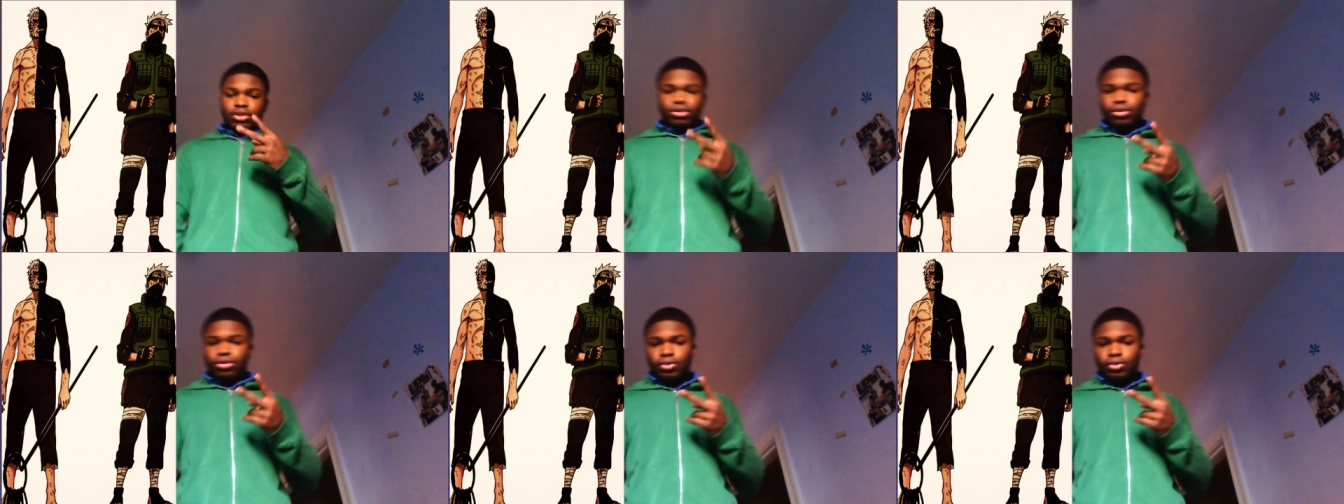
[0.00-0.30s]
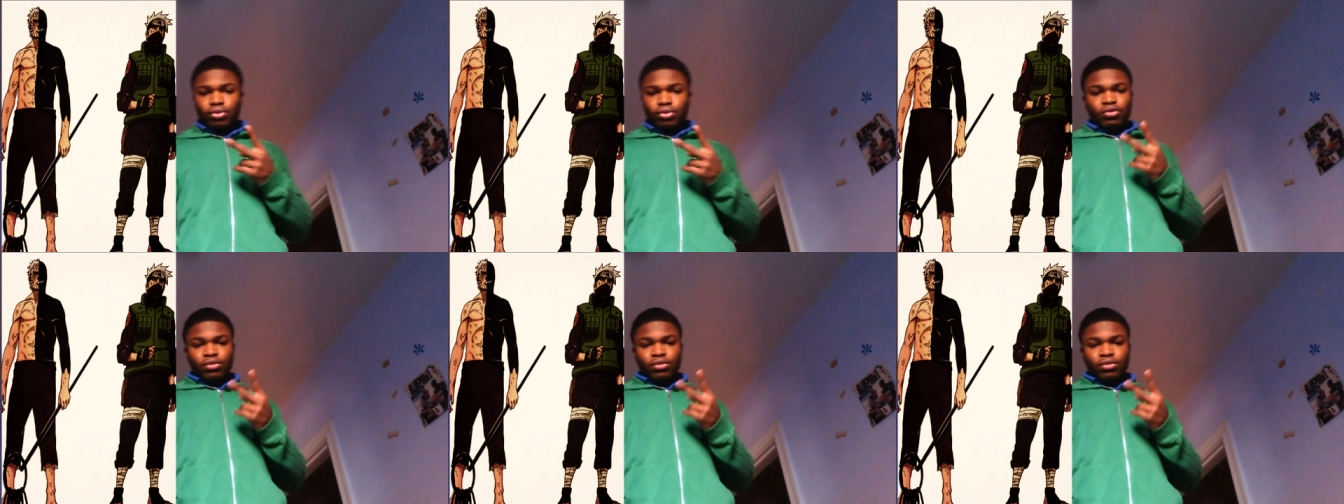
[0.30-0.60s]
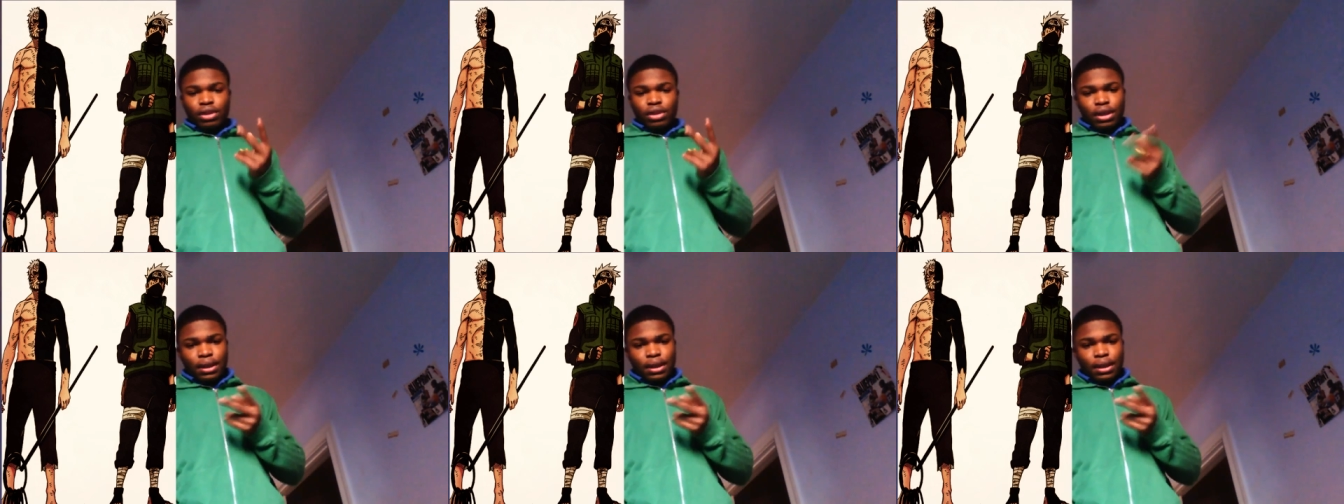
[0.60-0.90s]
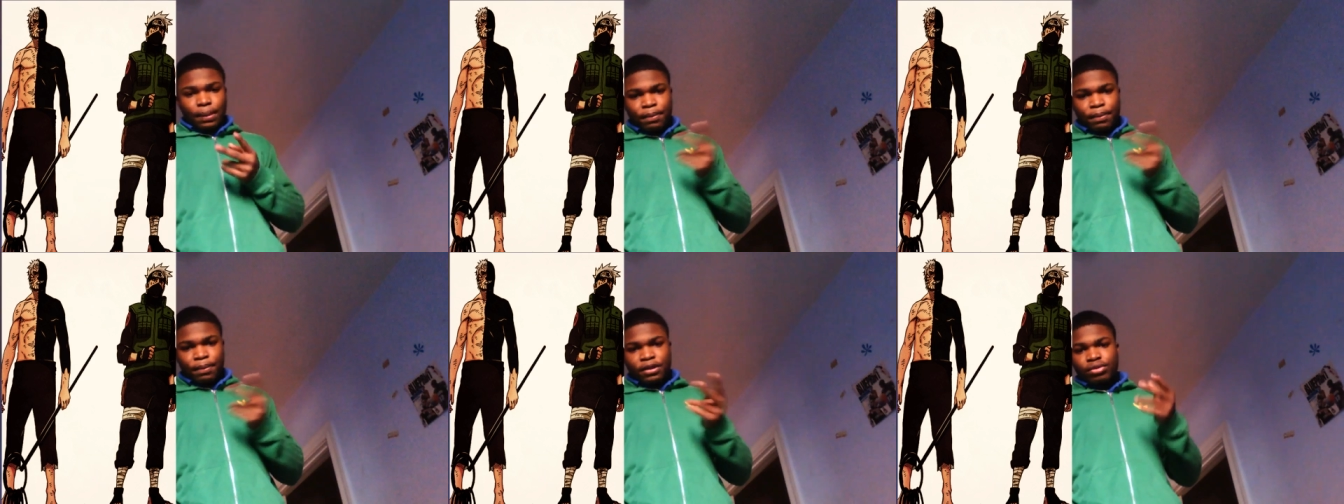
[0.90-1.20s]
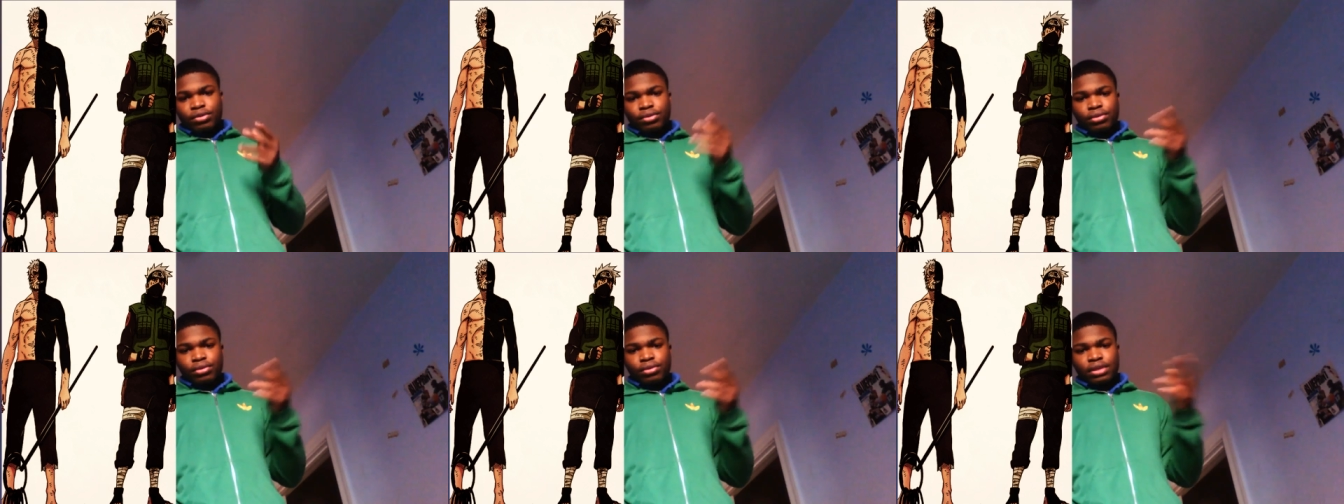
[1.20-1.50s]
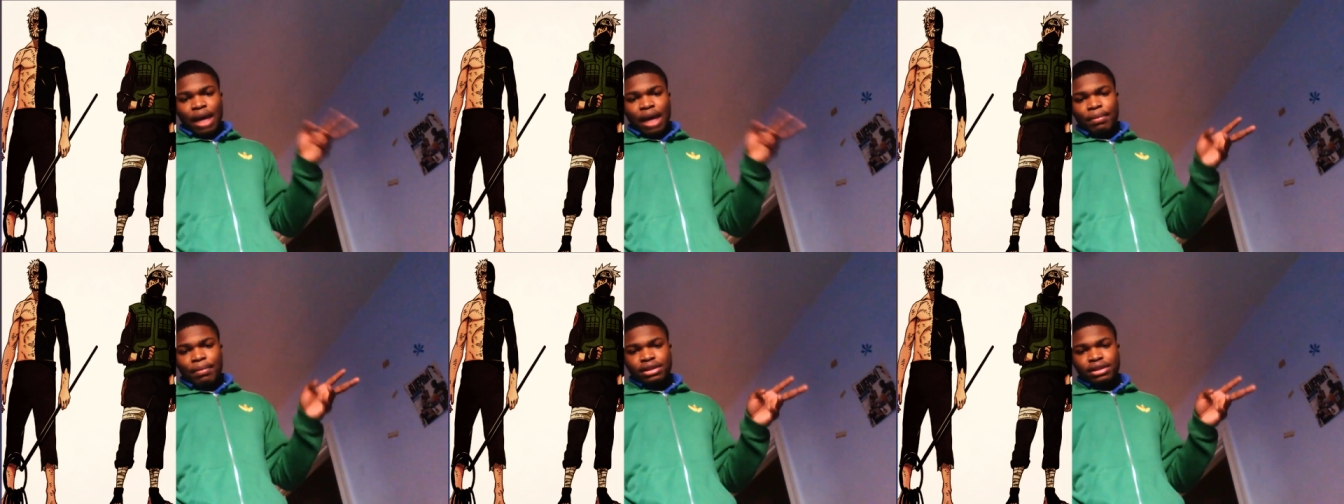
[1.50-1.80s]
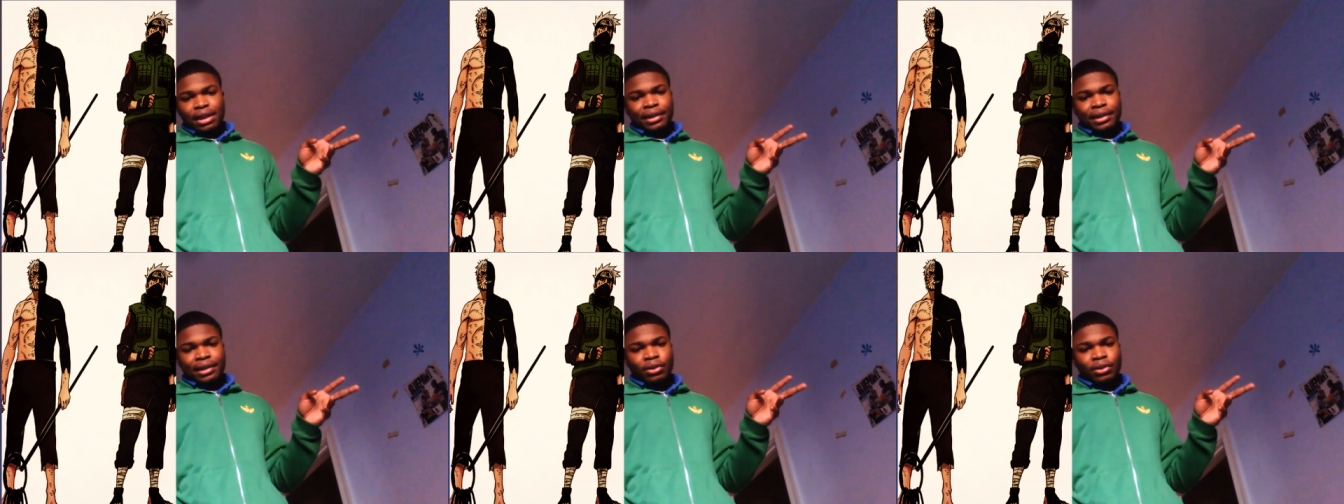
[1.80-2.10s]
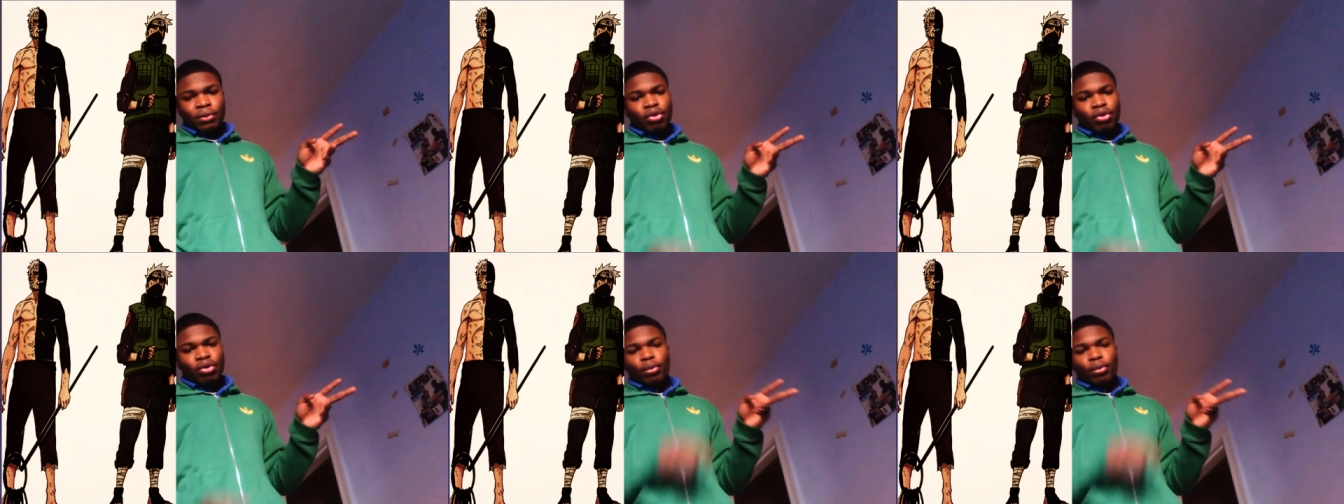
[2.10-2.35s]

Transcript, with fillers: two Biju Damas out the way,